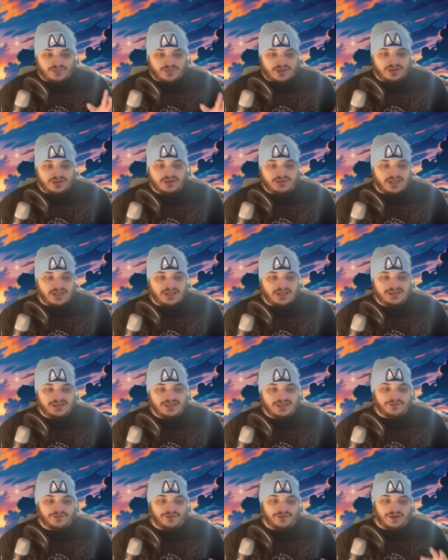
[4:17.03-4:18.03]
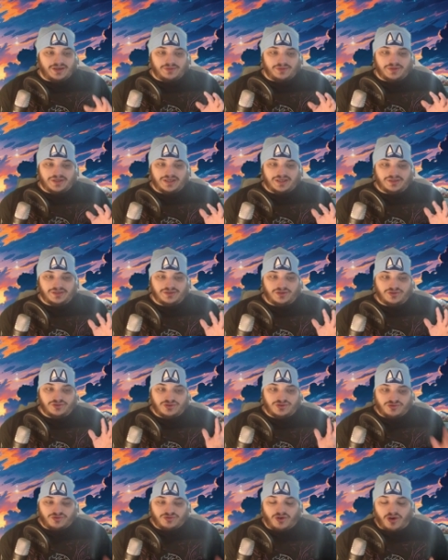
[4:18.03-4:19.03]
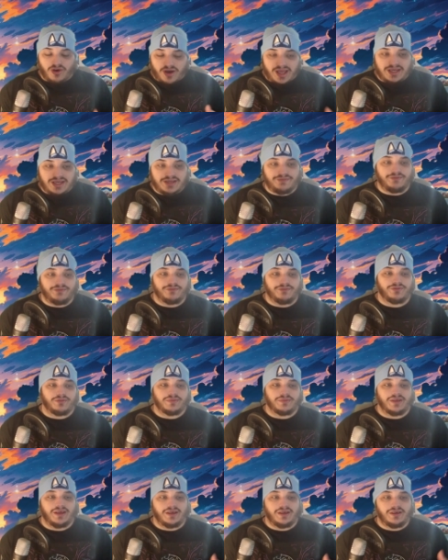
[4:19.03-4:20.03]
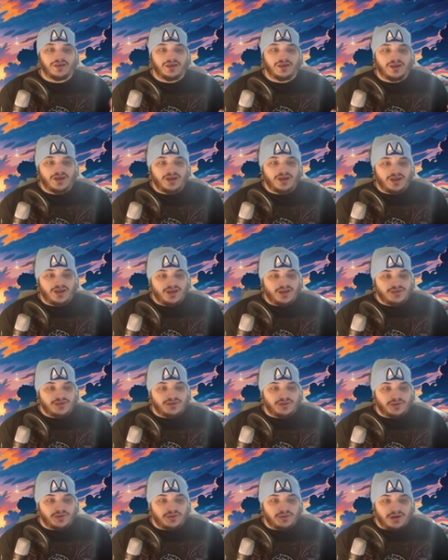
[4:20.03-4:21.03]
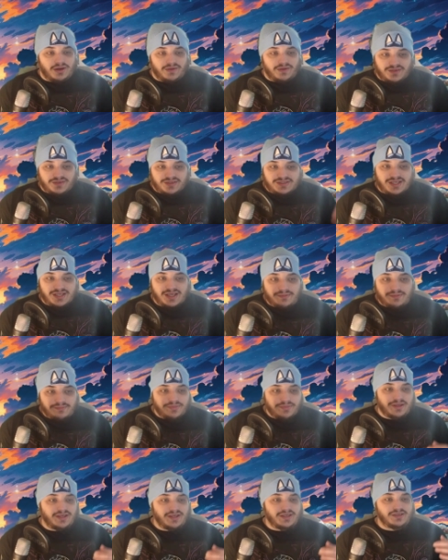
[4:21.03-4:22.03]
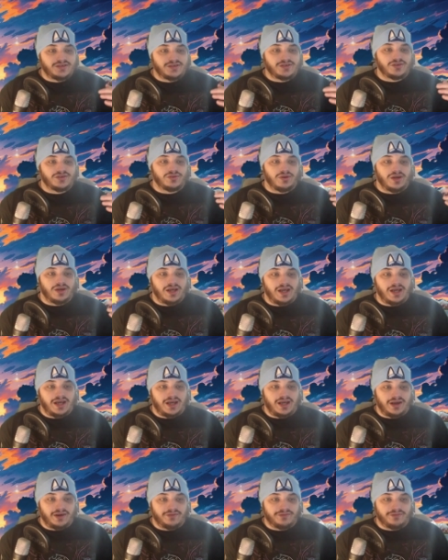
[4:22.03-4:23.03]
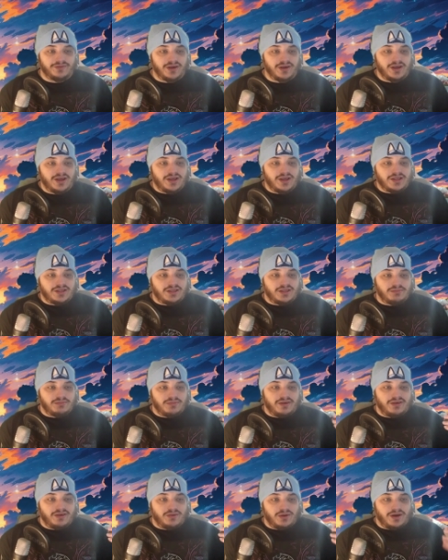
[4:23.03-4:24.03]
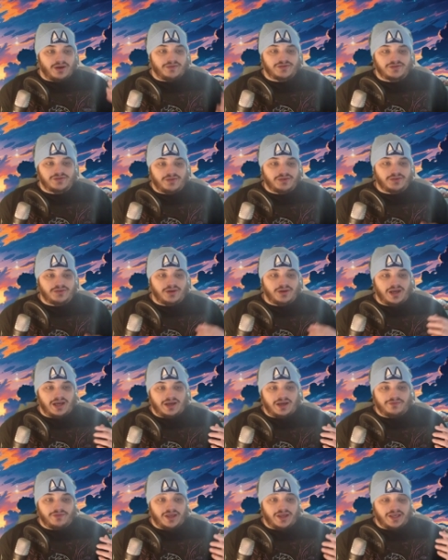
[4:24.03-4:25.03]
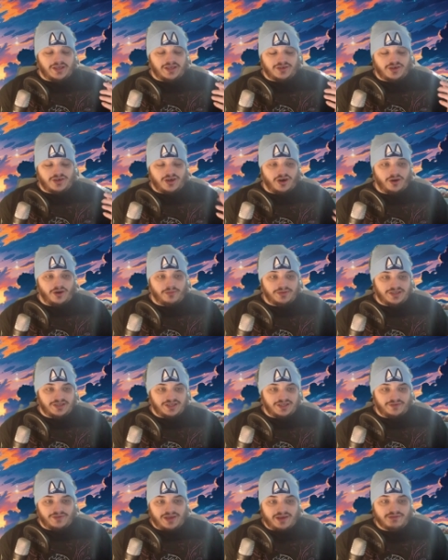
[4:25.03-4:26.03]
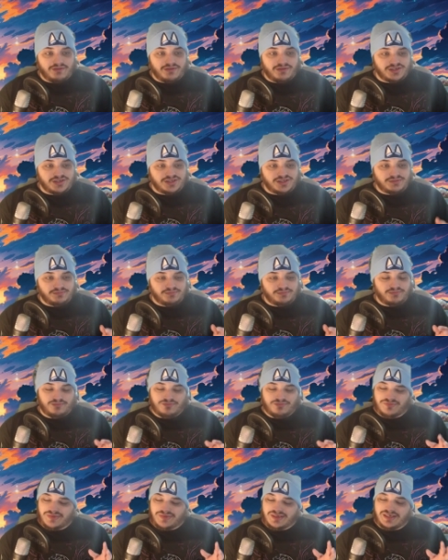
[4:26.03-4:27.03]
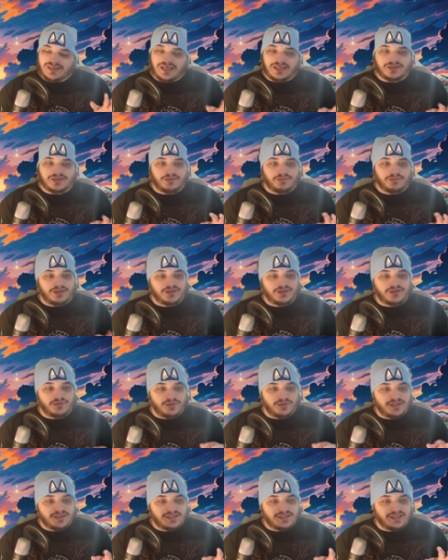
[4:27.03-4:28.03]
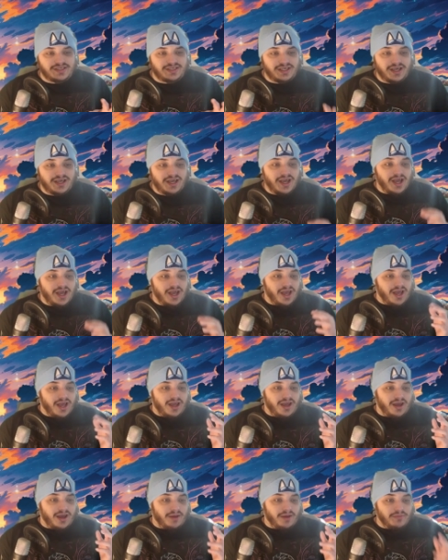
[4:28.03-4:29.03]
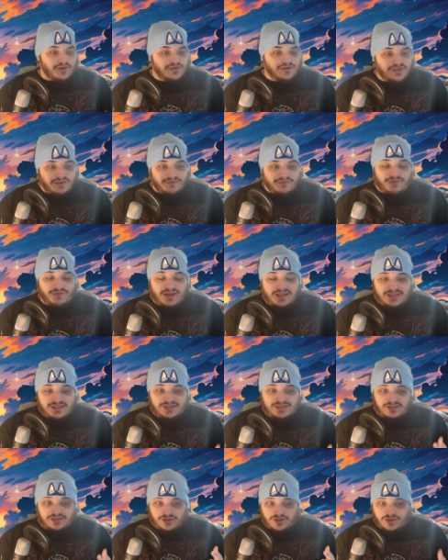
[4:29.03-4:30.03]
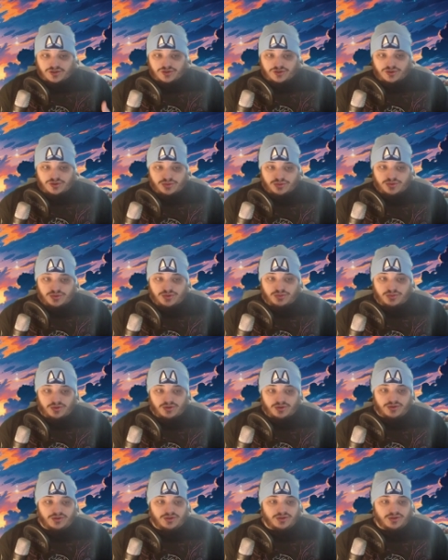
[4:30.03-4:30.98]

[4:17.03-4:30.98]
let's see if we cannot draw anything from there. So you have The Tempest, you have The Merry Wives, you have A Comedy of Errors. That's a bit too easy. Merchant of Venice is a huge one.